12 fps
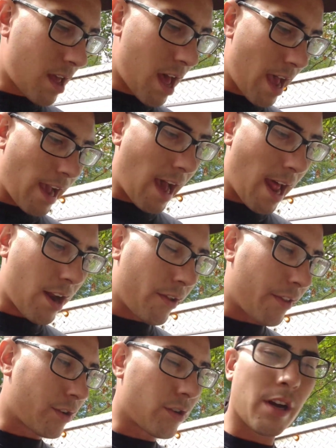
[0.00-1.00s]
I got
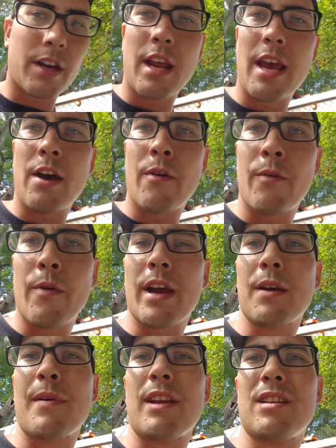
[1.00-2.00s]
on the truck now,
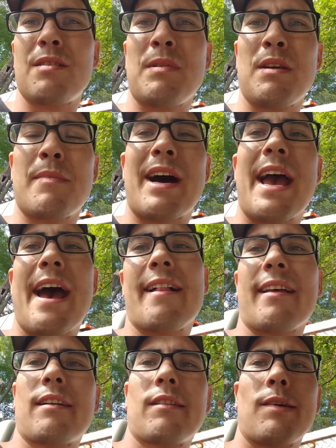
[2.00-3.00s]
recommended to me by
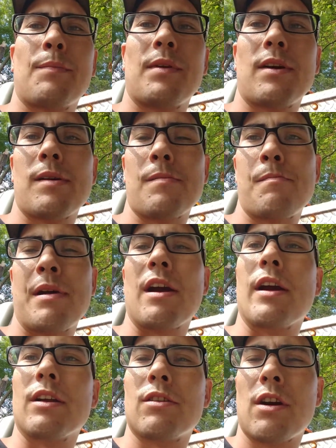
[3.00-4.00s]
Alex up there at
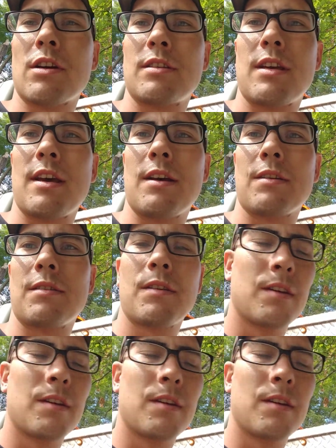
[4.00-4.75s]
Perry Truck Sales